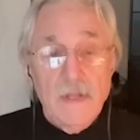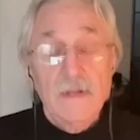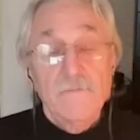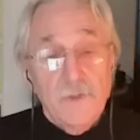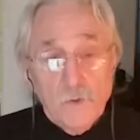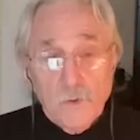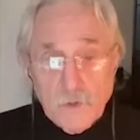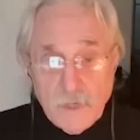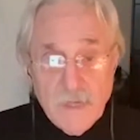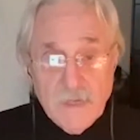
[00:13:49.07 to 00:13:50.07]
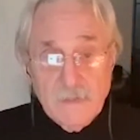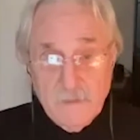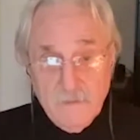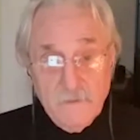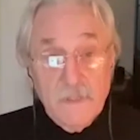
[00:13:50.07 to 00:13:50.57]
And if you look at
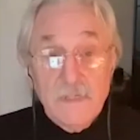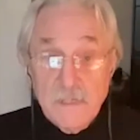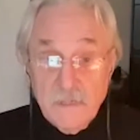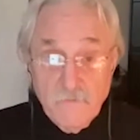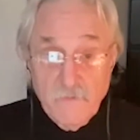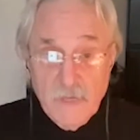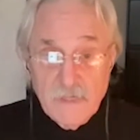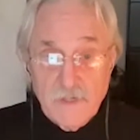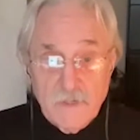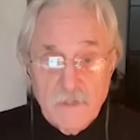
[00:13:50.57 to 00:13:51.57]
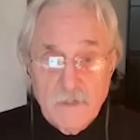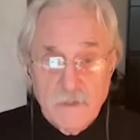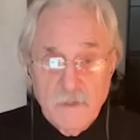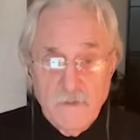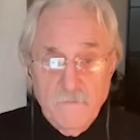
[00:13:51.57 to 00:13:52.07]
these interventions
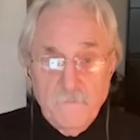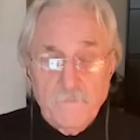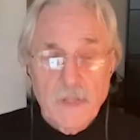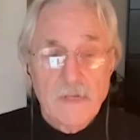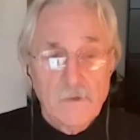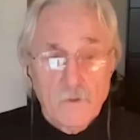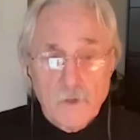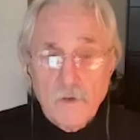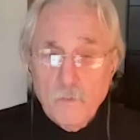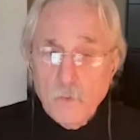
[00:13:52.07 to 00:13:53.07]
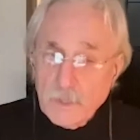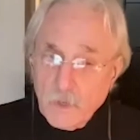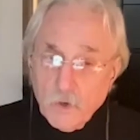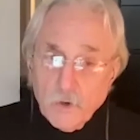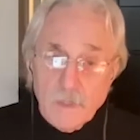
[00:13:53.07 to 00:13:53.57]
and you look at what
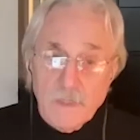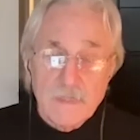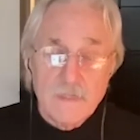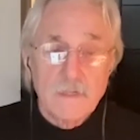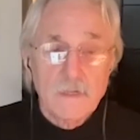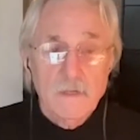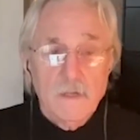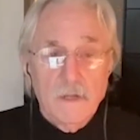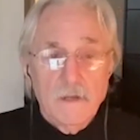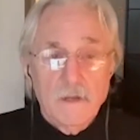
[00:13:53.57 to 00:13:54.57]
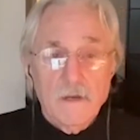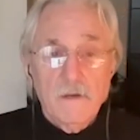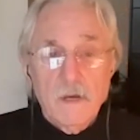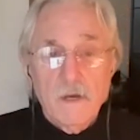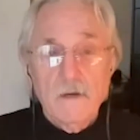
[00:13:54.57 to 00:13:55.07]
correlates
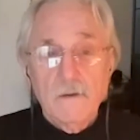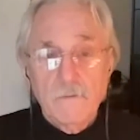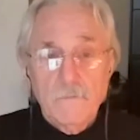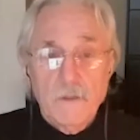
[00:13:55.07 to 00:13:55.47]
uh,